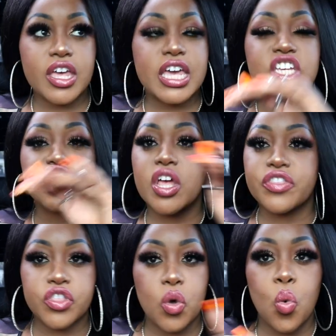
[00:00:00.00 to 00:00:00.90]
he
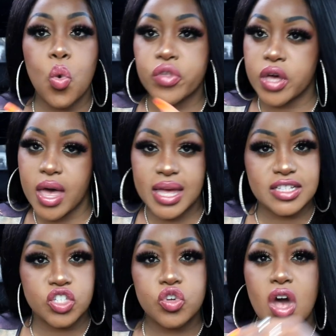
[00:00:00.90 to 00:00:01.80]
shut all the
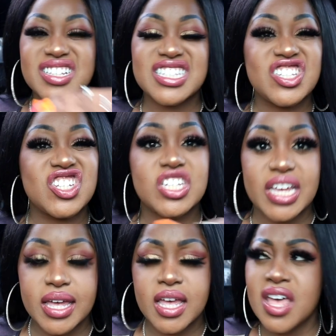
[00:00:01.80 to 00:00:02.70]
curtains so you can't see
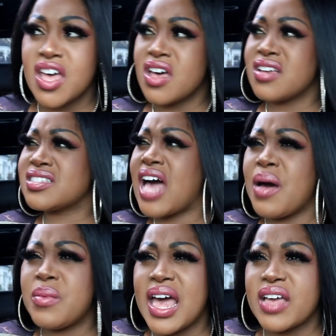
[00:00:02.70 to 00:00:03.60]
shit. So
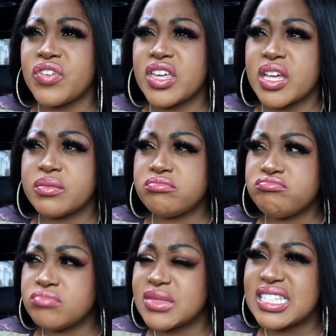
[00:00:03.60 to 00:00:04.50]
I'm like thinking,
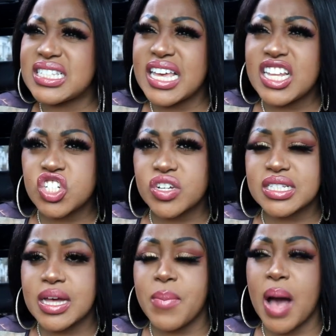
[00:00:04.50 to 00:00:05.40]
mm, this is
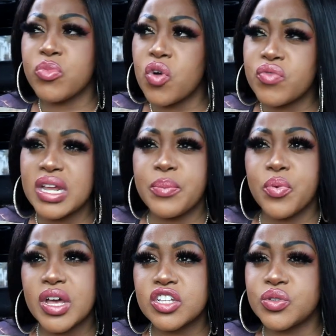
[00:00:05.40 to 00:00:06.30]
interesting, but I'm not really
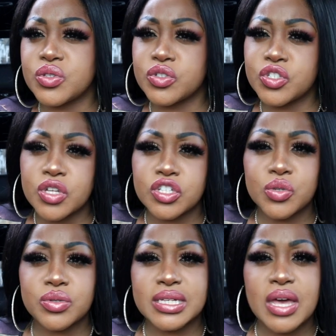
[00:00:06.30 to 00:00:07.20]
putting two and
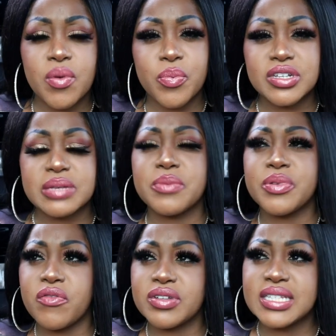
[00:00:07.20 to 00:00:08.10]
two together because I'm a
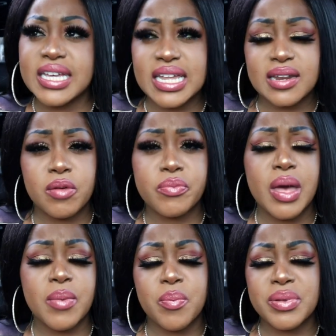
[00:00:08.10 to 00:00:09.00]
bit of a dickhead and I'm,
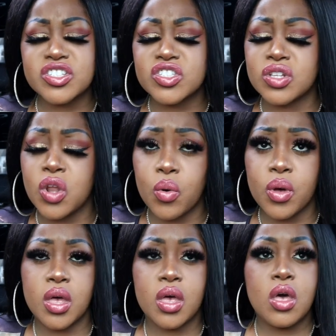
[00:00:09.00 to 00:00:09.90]
I'm a bit slow.
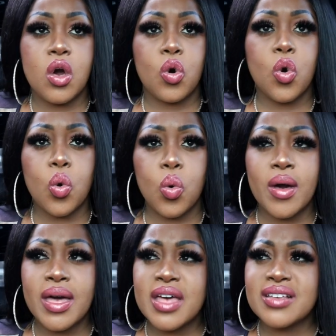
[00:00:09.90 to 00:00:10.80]
Cool.
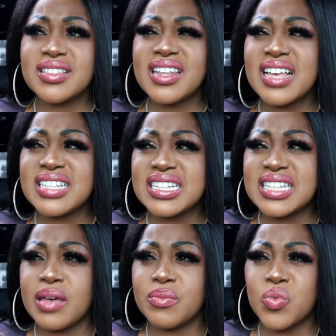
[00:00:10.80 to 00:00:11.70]
So then I say
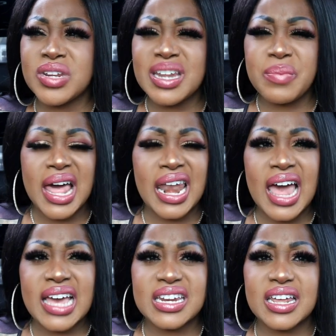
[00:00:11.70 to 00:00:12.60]
to him, we need a bit of
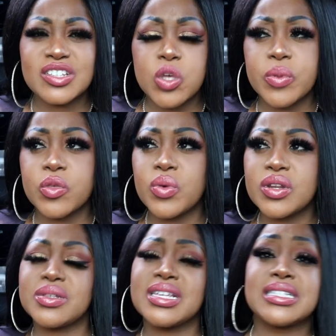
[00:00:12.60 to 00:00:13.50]
light in here. Let's open the
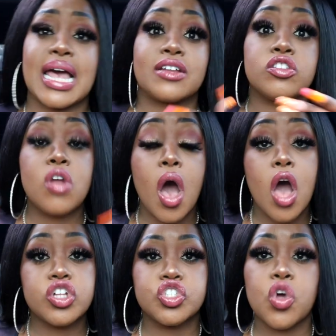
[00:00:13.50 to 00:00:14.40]
windows. And he's like,
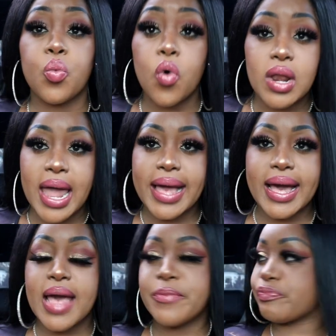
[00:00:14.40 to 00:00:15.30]
nah, do you know what? Like,